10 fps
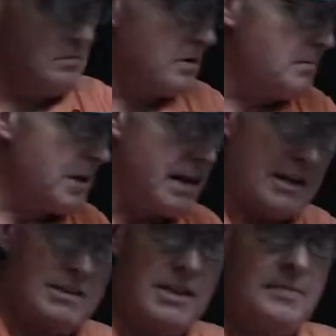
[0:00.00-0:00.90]
one of my
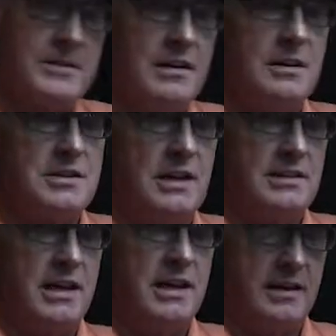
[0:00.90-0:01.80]
next steps here is I'll
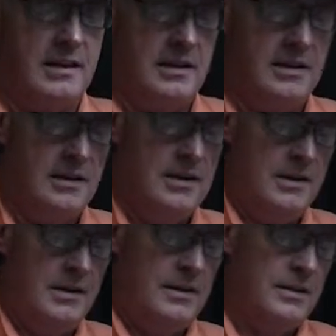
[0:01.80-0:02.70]
take
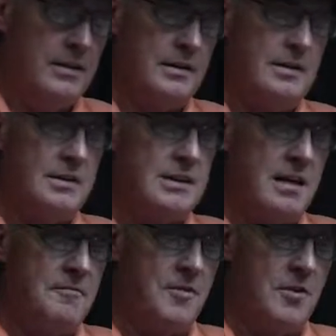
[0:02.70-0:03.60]
the
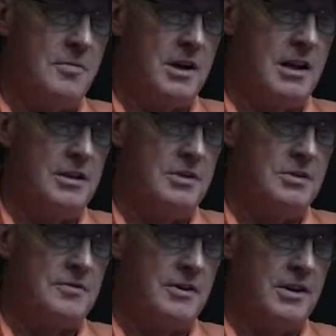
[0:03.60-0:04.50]
same foam that I'll
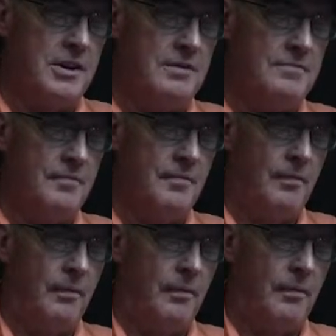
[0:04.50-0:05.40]
use for the
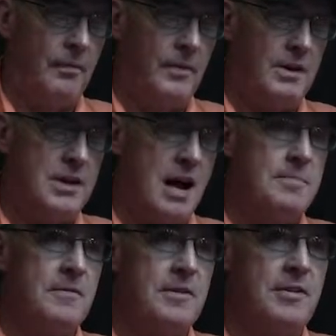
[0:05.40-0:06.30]

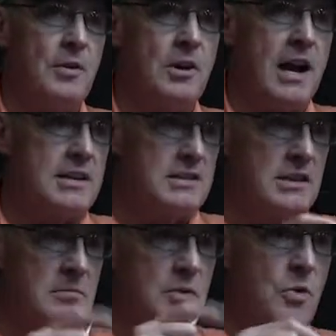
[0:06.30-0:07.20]
top of the thorax, a
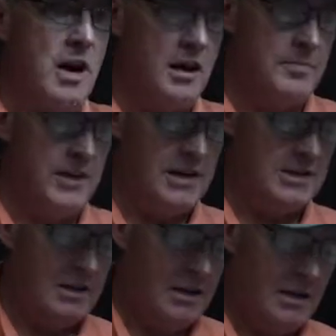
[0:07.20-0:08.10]
little bit wider
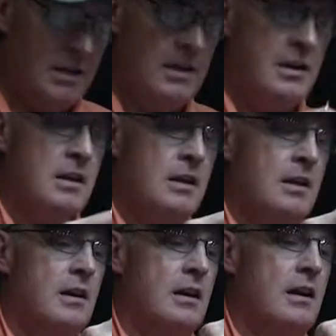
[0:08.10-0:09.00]
piece.
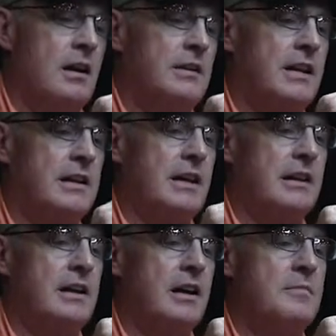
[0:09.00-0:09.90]
I'll take
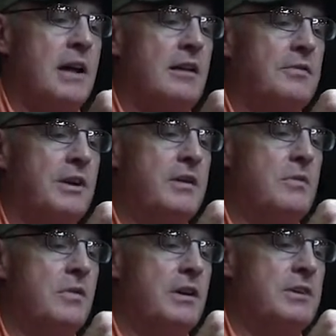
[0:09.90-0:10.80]
that and cut about a
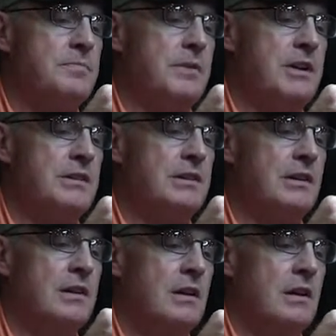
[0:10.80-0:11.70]
3/4 inch piece,
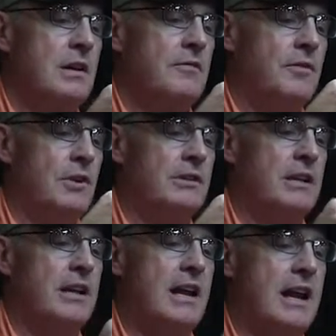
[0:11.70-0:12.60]
fold
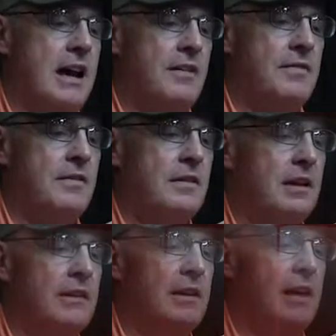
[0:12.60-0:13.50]
it in half like